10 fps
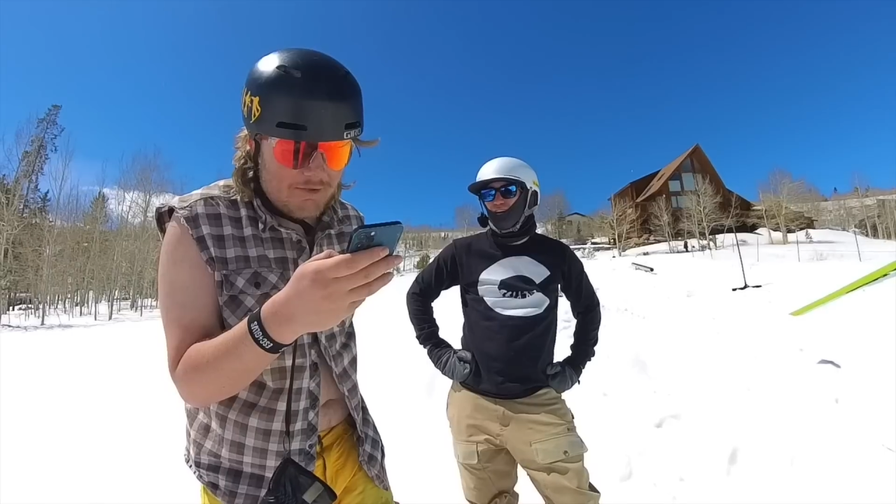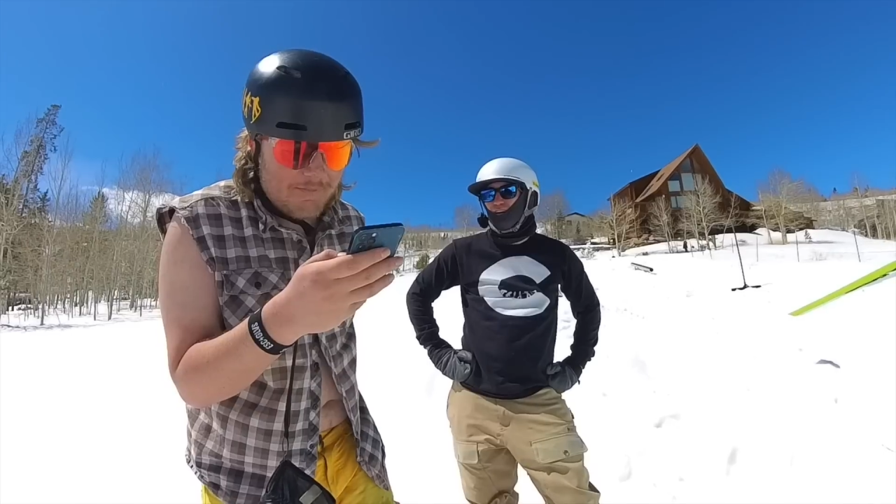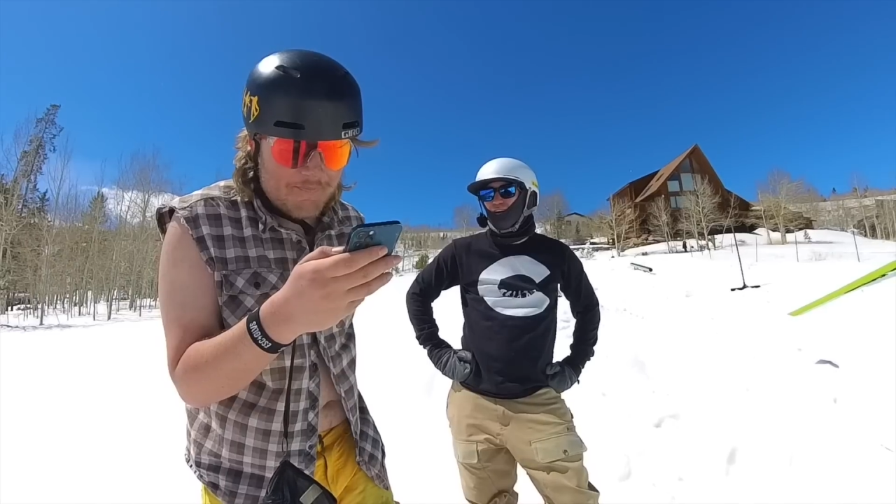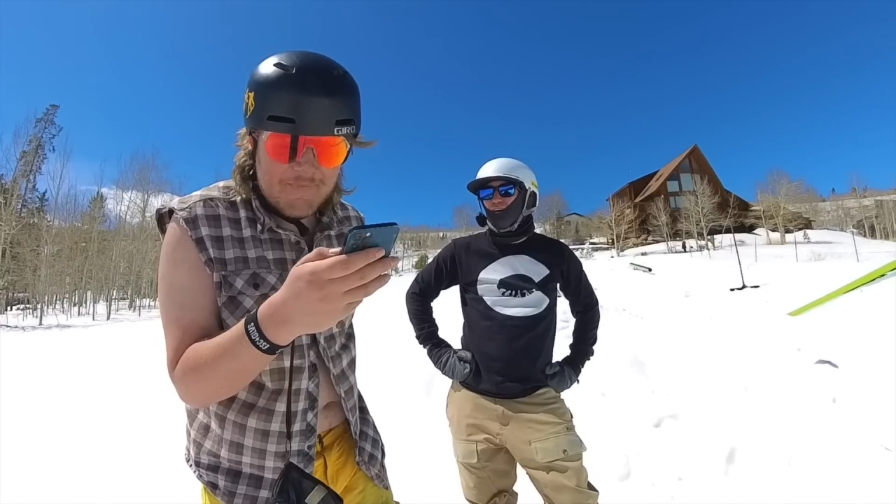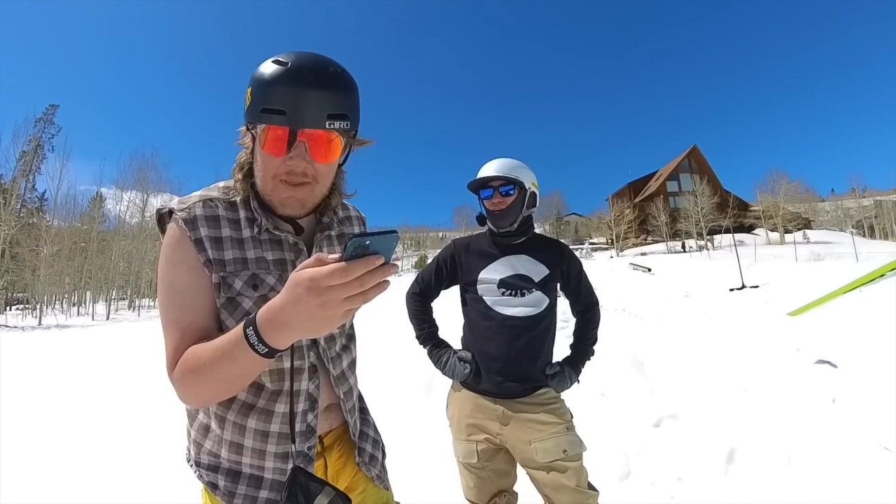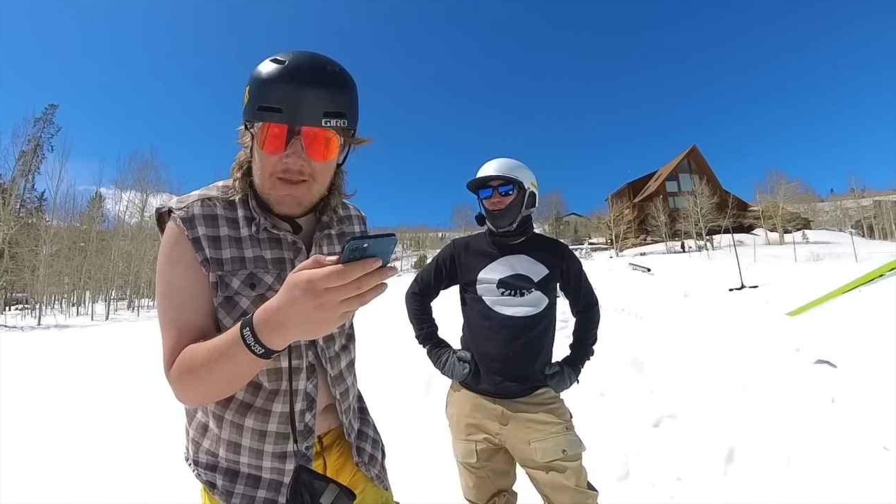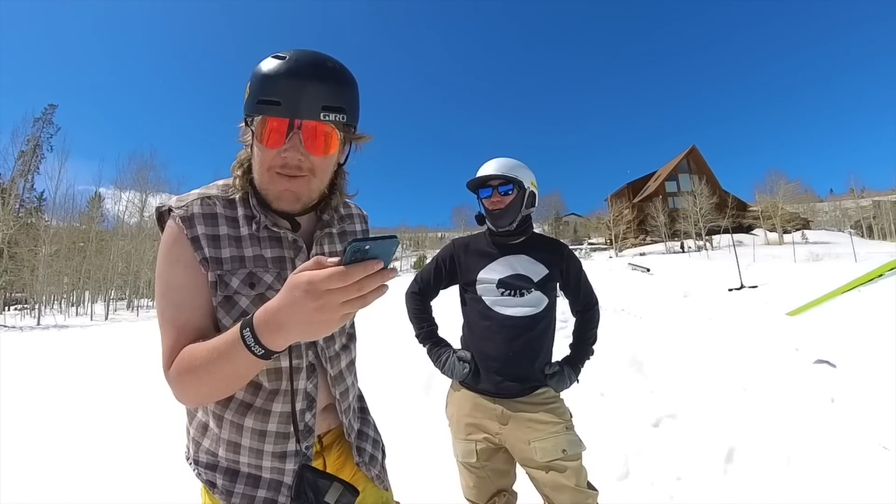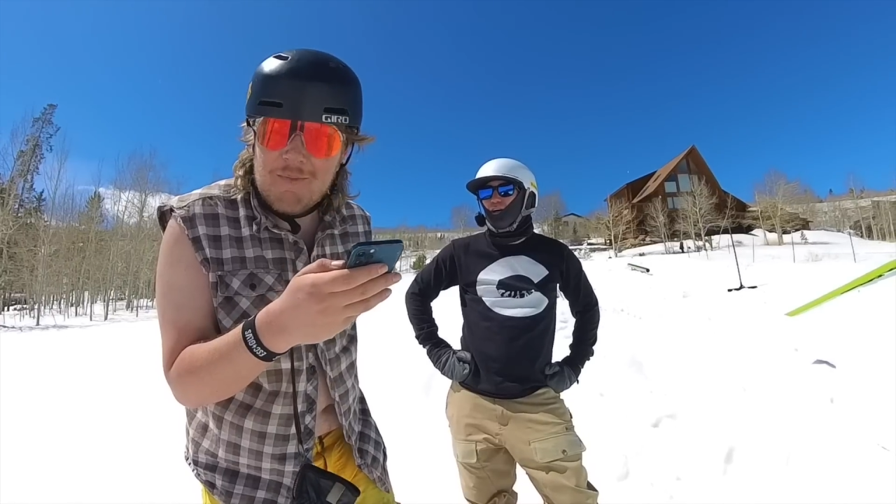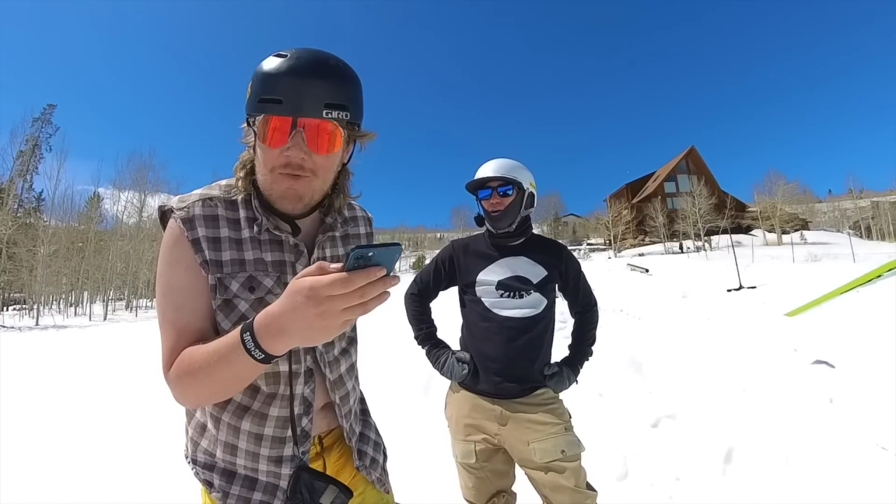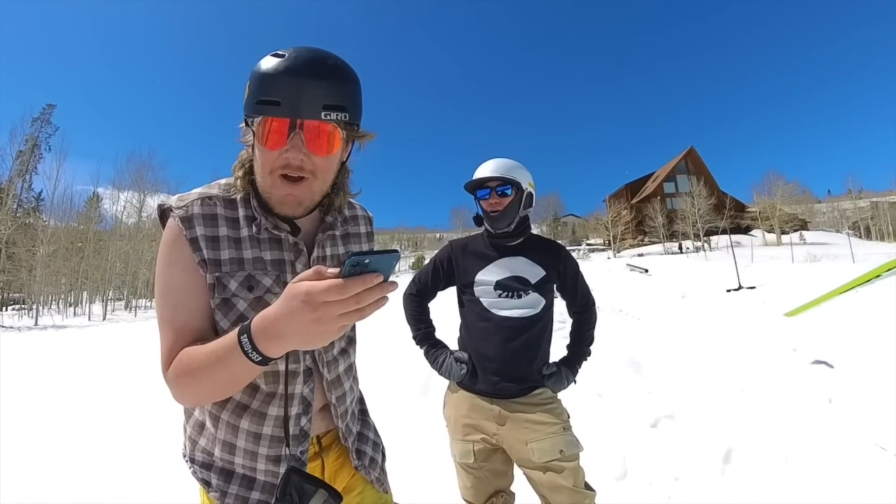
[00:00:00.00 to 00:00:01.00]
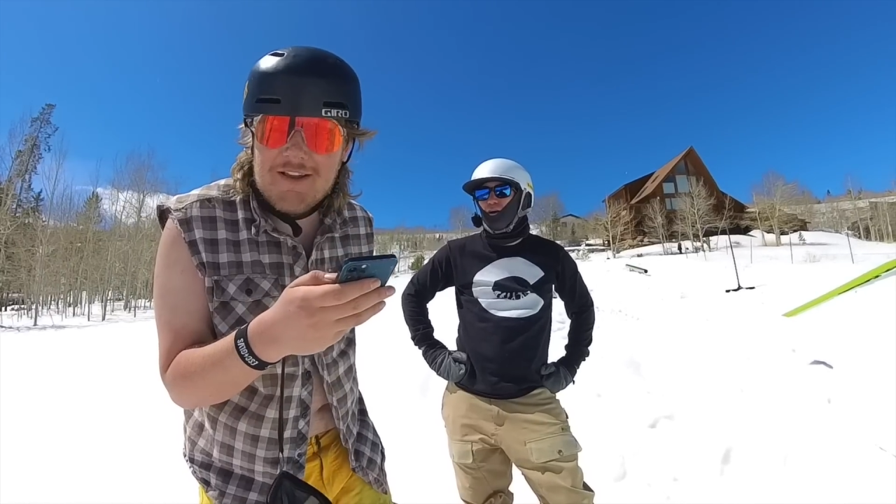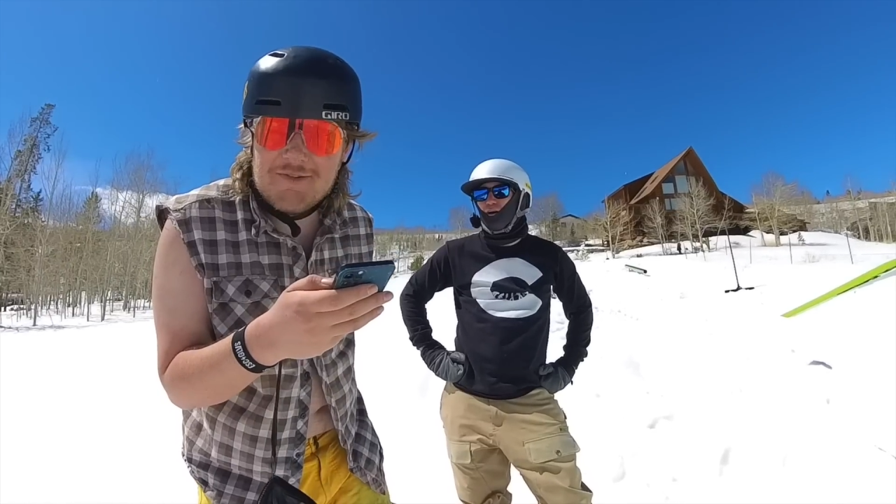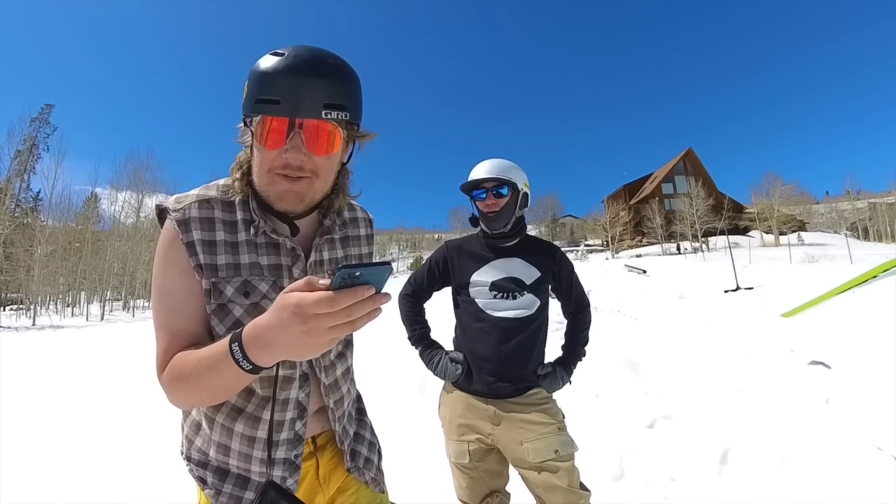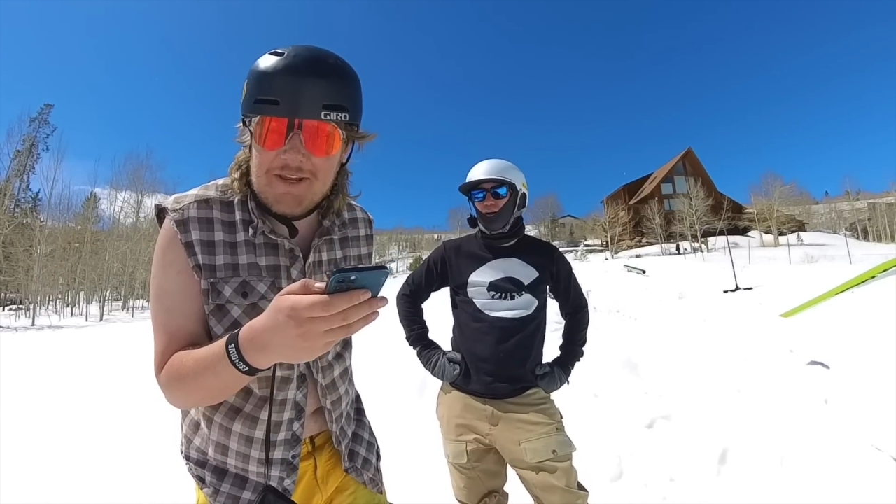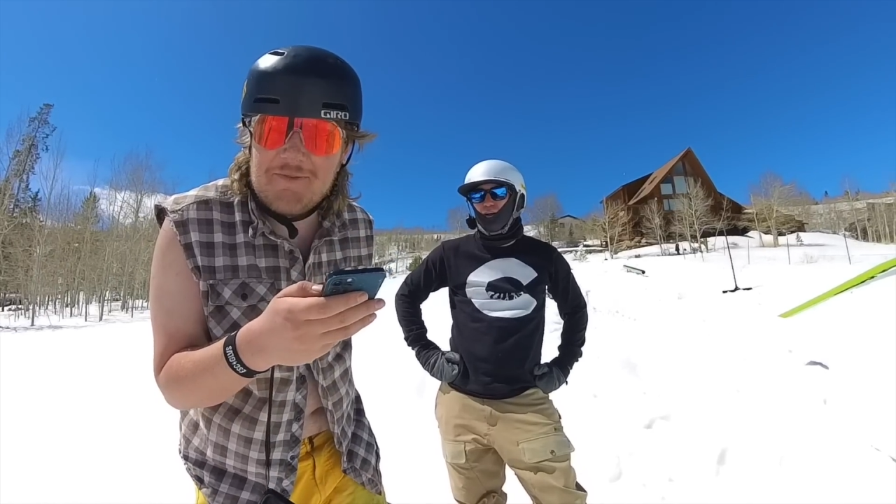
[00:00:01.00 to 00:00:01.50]
2, move on
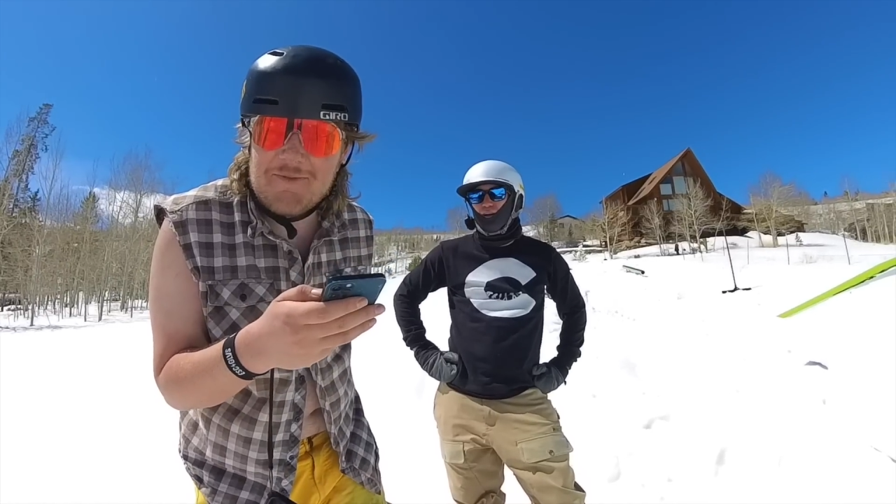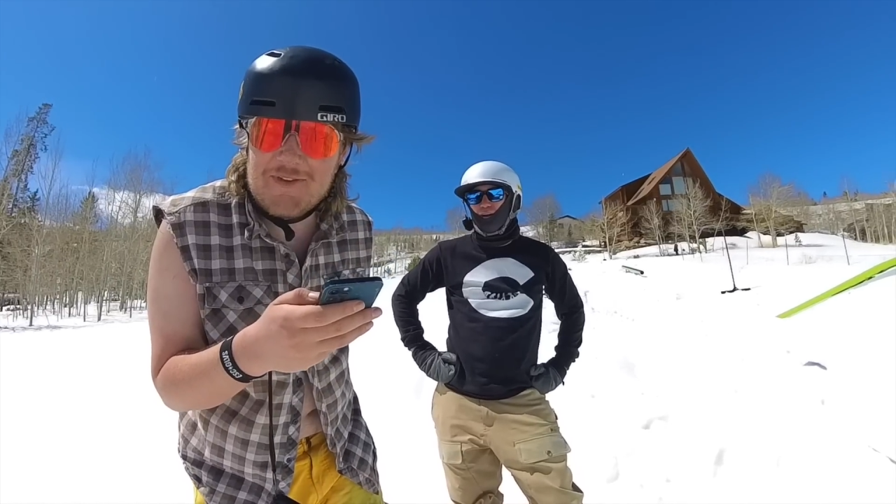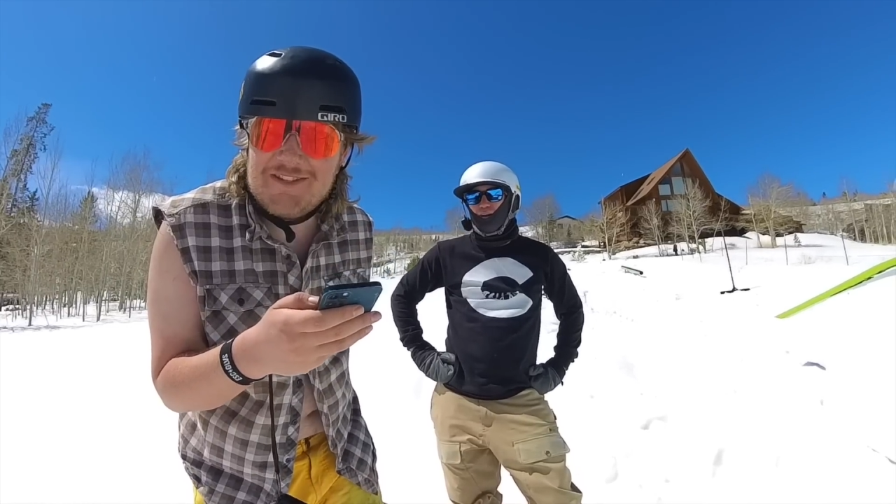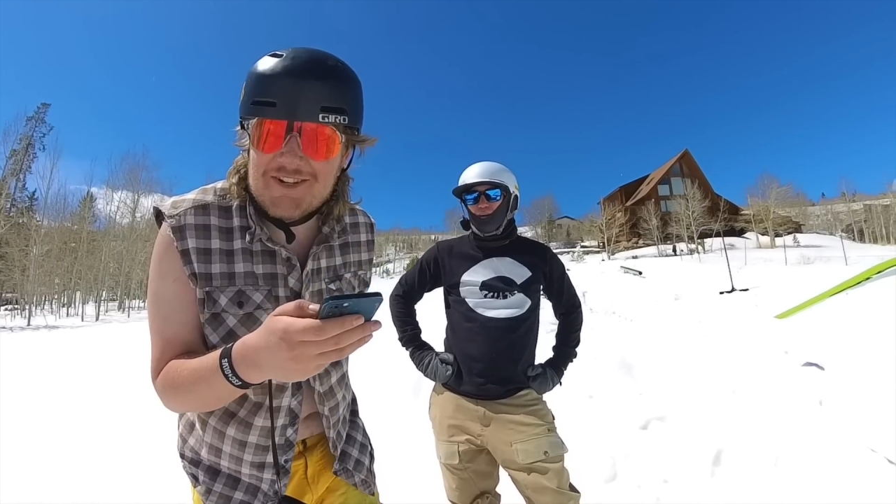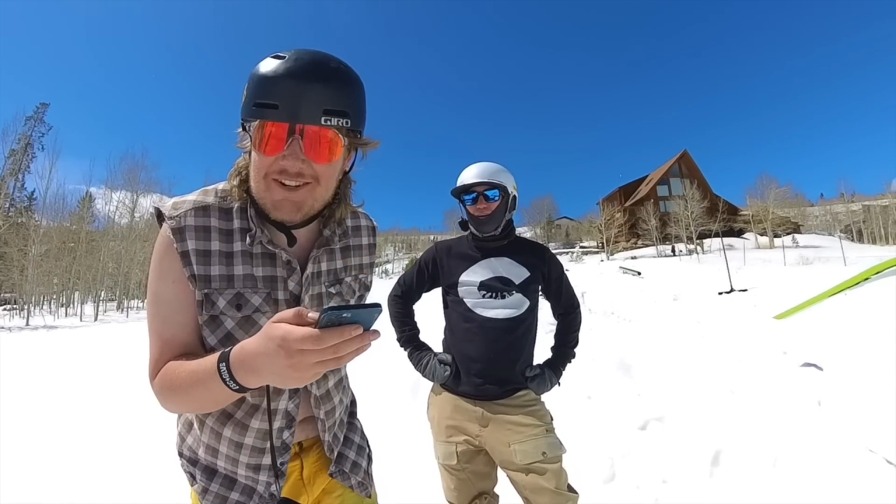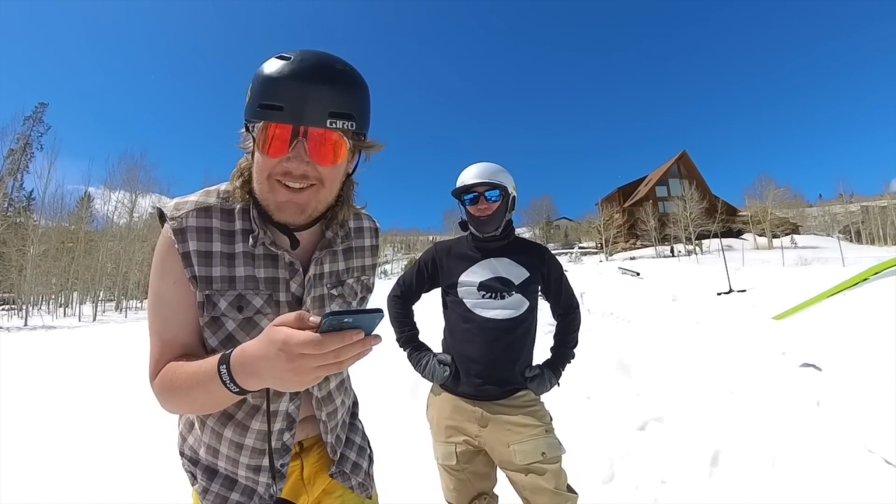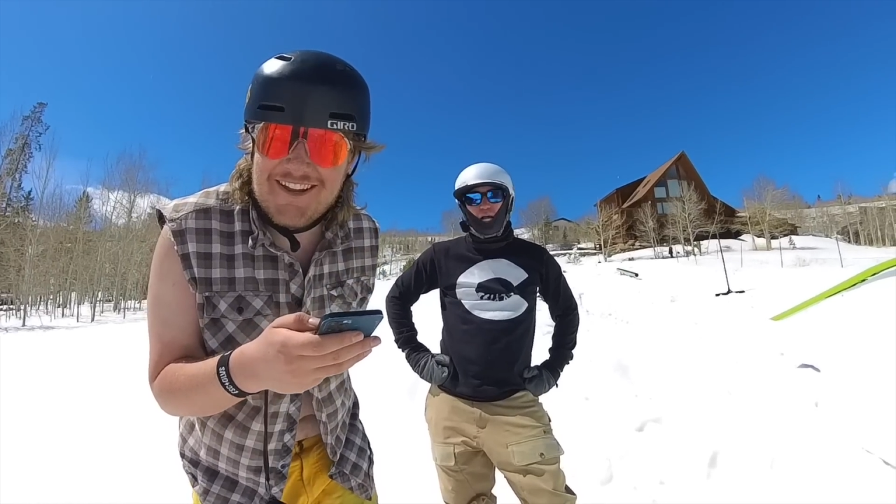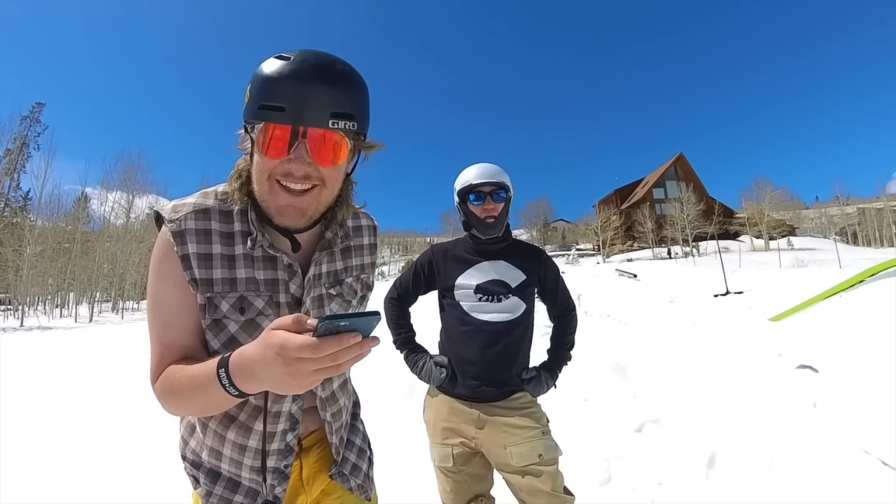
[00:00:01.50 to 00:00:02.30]
to a different feature.